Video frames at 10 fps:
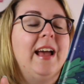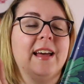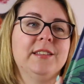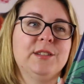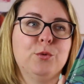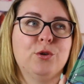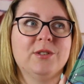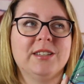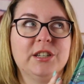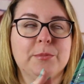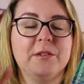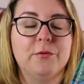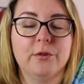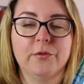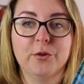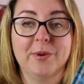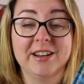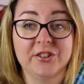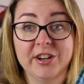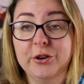And this book was sent to me for review by
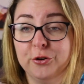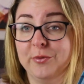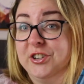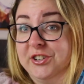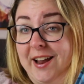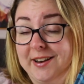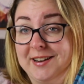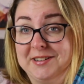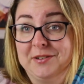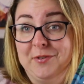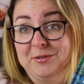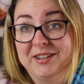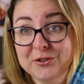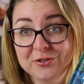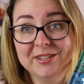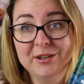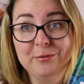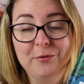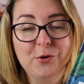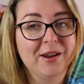Hachette, who reached out and asked if I was interested in
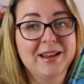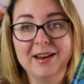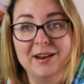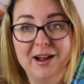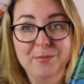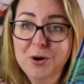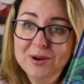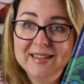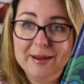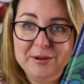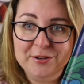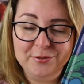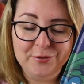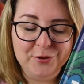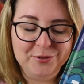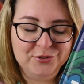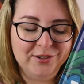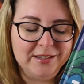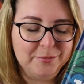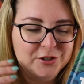reviewing it, and I'm always happy to review
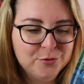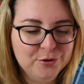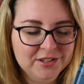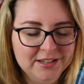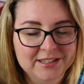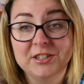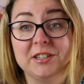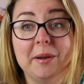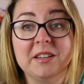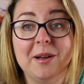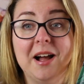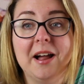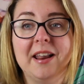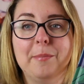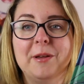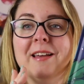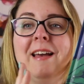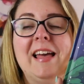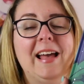Australian picture books because it just makes my heart happy.